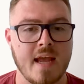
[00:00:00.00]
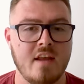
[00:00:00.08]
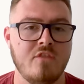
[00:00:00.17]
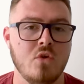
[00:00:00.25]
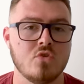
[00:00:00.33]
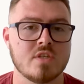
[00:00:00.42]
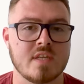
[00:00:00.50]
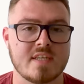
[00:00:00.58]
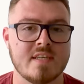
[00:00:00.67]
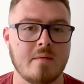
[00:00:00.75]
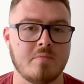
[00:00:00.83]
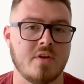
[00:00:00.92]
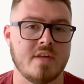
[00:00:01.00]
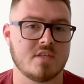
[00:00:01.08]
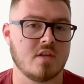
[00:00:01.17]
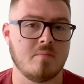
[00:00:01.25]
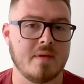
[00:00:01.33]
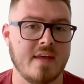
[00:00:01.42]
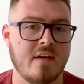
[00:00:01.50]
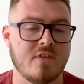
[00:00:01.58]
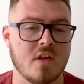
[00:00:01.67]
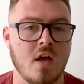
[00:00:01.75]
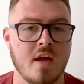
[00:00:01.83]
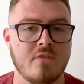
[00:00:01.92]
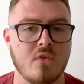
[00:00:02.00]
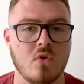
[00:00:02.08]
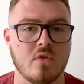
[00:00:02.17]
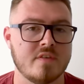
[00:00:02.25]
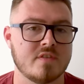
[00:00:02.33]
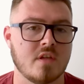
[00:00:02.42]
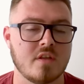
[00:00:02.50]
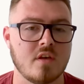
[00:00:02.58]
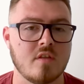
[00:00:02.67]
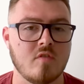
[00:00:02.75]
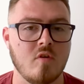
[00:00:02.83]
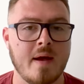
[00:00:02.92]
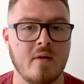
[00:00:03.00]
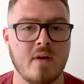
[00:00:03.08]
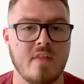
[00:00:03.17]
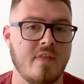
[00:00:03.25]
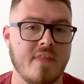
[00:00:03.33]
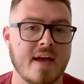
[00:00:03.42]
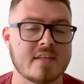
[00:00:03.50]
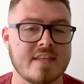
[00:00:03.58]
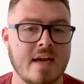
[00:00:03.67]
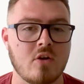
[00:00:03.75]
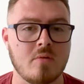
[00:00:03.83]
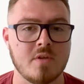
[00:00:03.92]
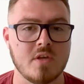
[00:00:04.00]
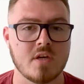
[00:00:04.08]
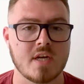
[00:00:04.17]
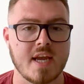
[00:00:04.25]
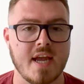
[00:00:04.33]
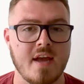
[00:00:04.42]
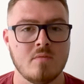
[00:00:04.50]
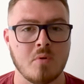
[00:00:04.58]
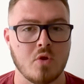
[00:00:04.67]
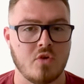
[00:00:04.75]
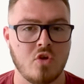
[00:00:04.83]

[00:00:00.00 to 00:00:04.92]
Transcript: And if you just accept that it's going to be there for life or there's nothing you can do about it, then that's the outcome that you're going to get. But the